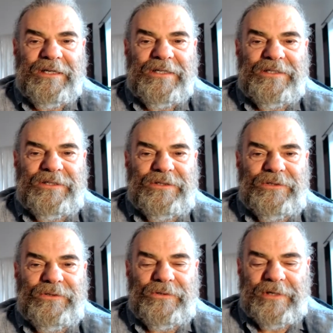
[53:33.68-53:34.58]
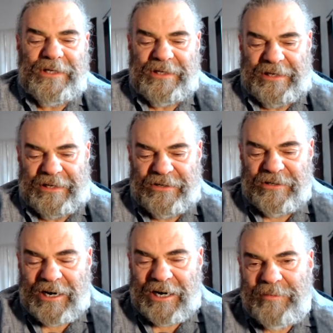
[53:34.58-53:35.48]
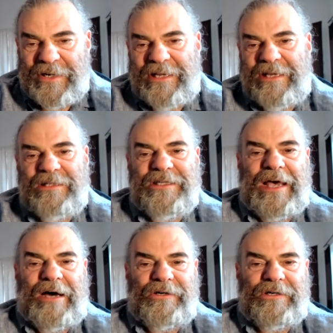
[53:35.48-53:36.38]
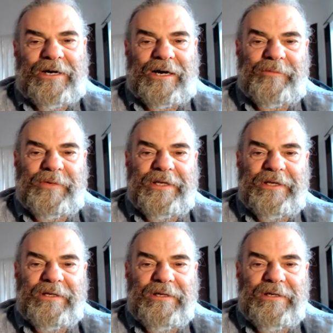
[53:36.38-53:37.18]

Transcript: to inner harmony and to outer harmony.